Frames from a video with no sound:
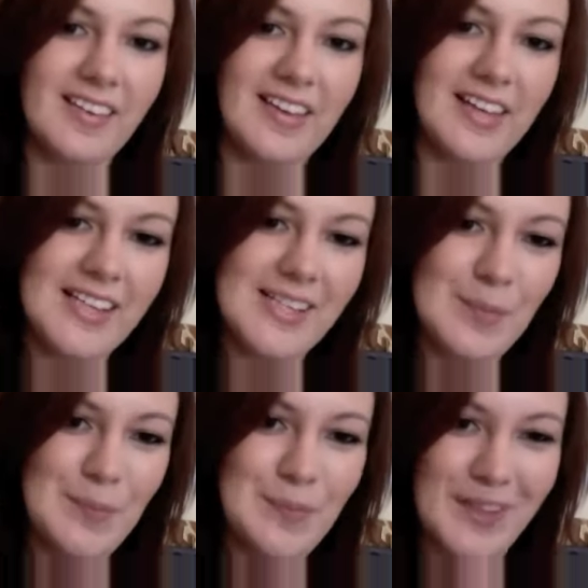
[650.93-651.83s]
It's
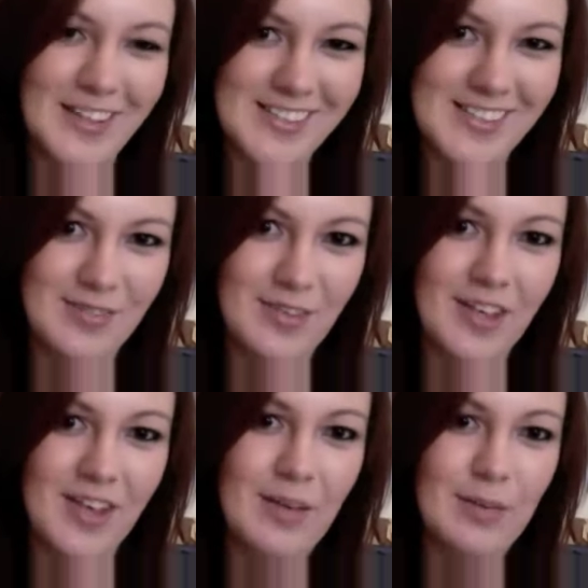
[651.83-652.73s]
massive,
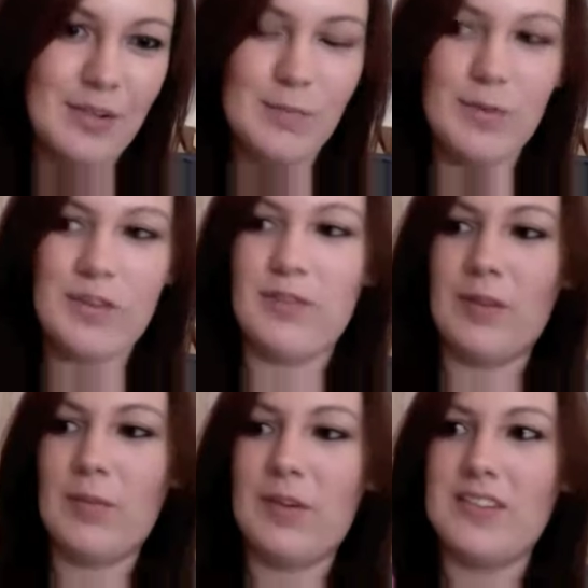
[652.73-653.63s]
but it's perfect
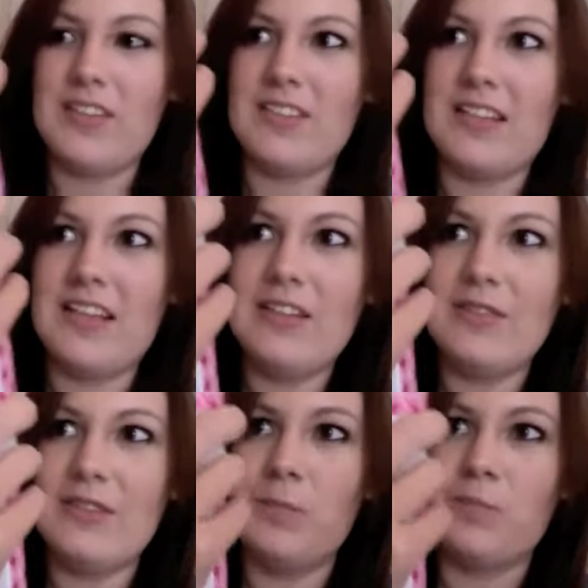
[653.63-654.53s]
because I just love it